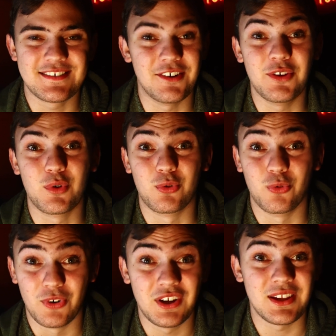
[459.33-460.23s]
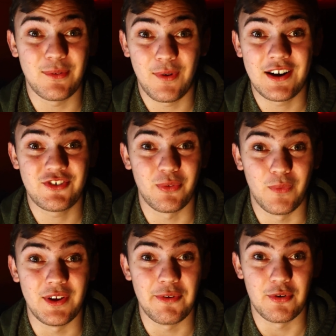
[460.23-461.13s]
So you were really watching
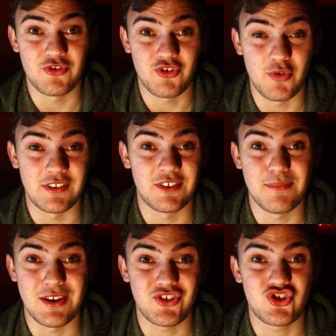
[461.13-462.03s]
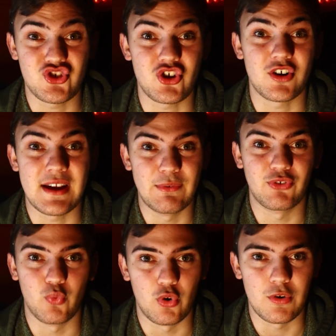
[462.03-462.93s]
what you were shooting to make sure it
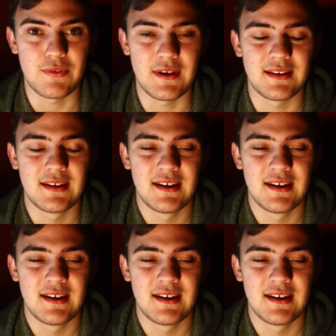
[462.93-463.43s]
was worth it.